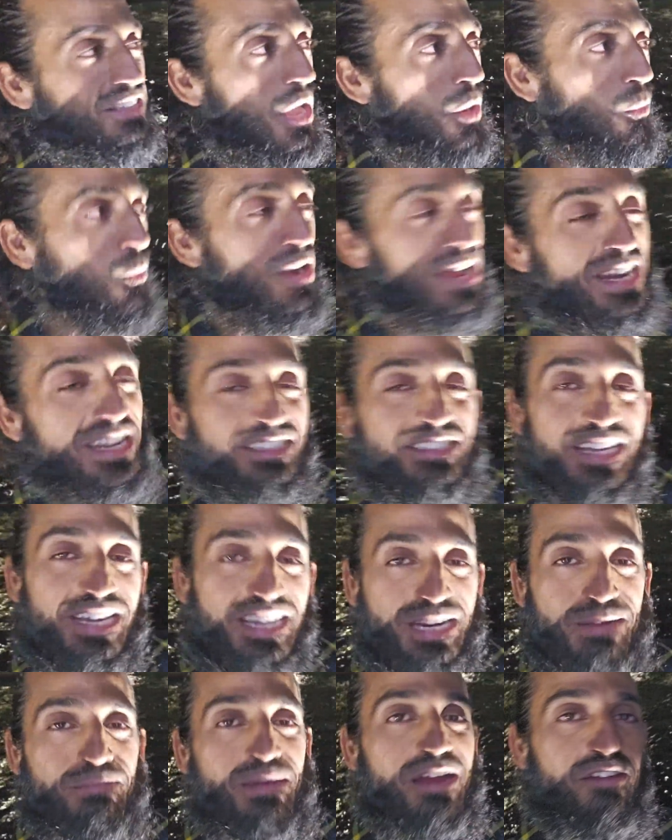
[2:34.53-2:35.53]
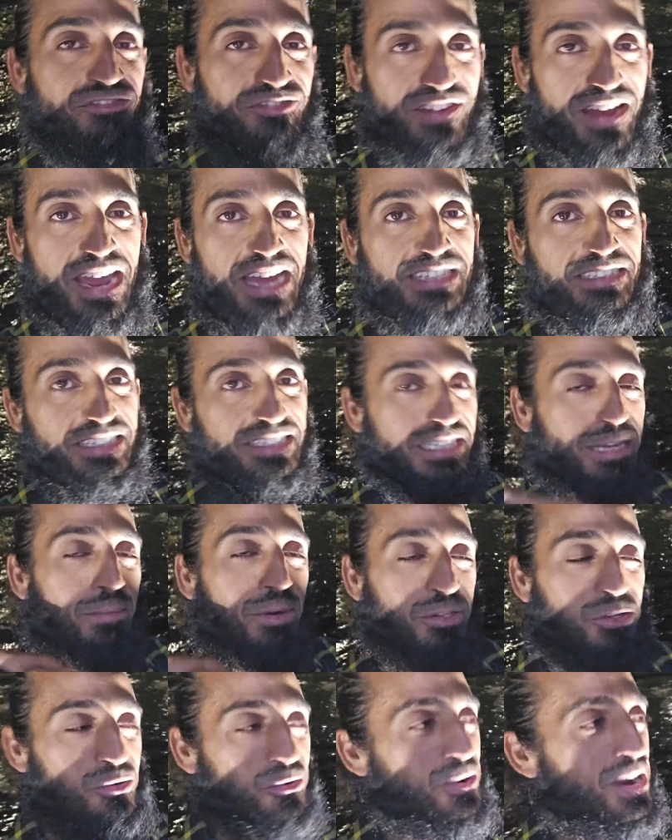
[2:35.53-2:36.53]
The wind is hitting my face. It's
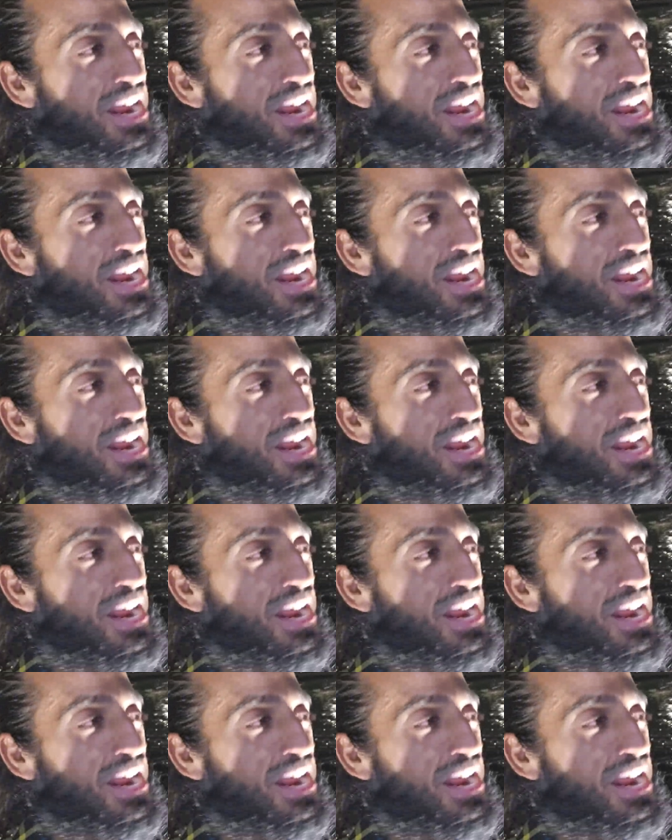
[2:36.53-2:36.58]
about to